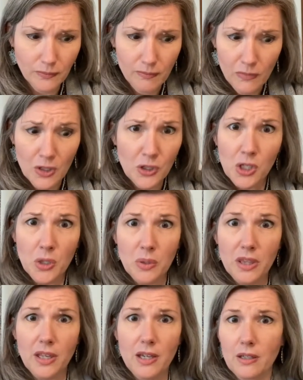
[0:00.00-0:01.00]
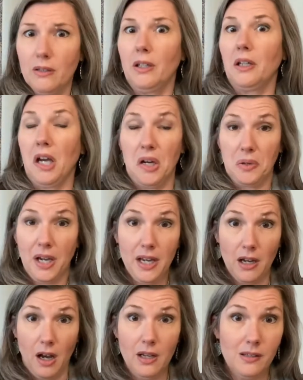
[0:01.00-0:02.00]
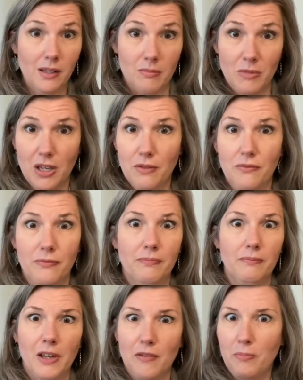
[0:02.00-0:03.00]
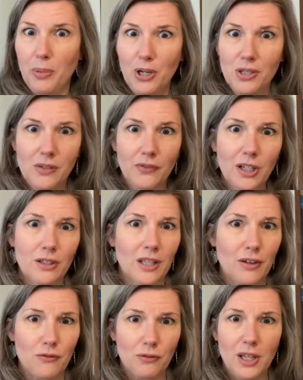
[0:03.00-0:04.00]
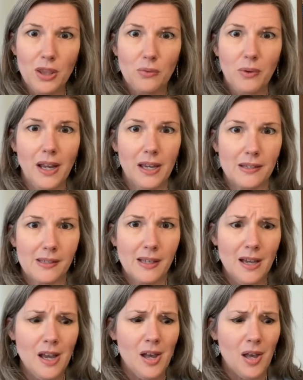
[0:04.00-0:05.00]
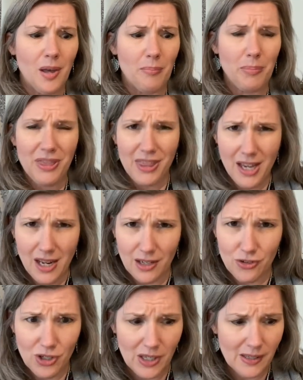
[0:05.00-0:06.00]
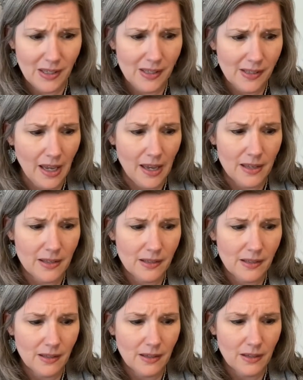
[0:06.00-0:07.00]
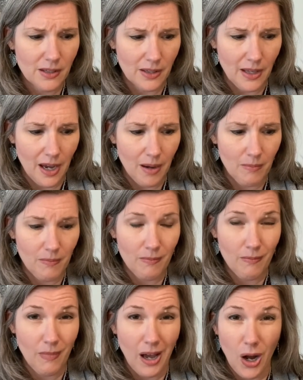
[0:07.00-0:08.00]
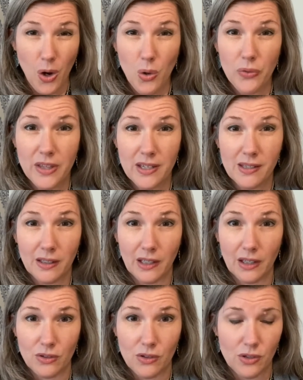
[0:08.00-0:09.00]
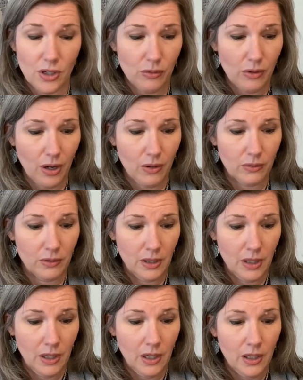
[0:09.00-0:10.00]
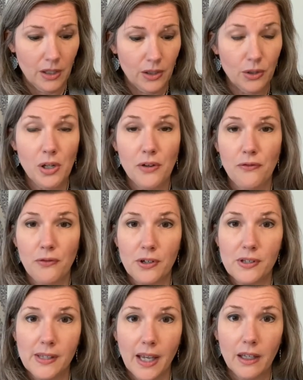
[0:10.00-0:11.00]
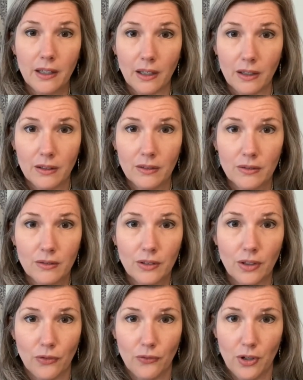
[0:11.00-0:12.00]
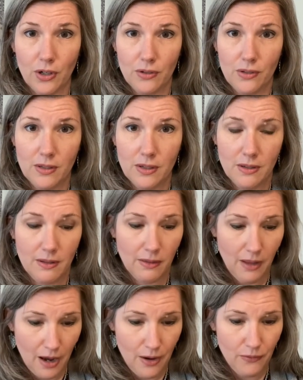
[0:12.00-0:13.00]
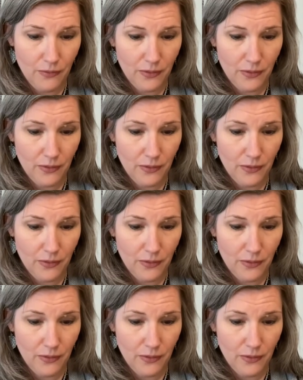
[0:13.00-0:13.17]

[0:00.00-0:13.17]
So you would think, like, okay, awesome, they've persevered, they've run the race. But then Jesus says to them, I hold this against you, though. You have forsaken your first love.